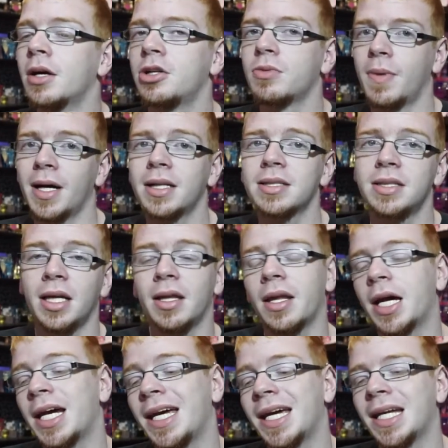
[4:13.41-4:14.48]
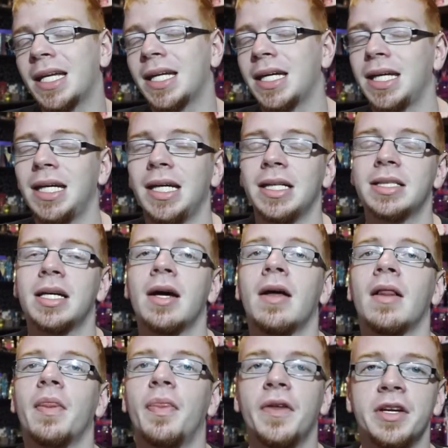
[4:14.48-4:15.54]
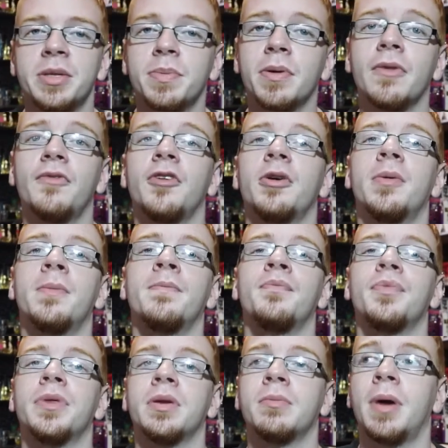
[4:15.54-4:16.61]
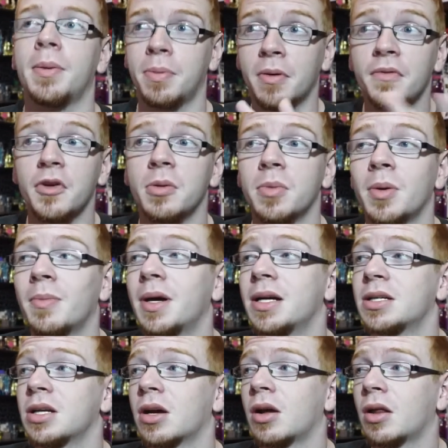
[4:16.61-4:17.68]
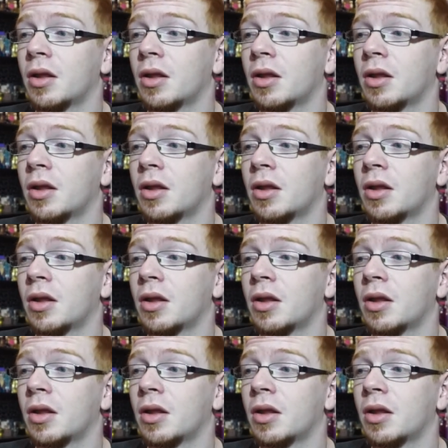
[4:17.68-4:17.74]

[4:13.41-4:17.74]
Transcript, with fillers: direct sunlight and heat this perfume my perfume room is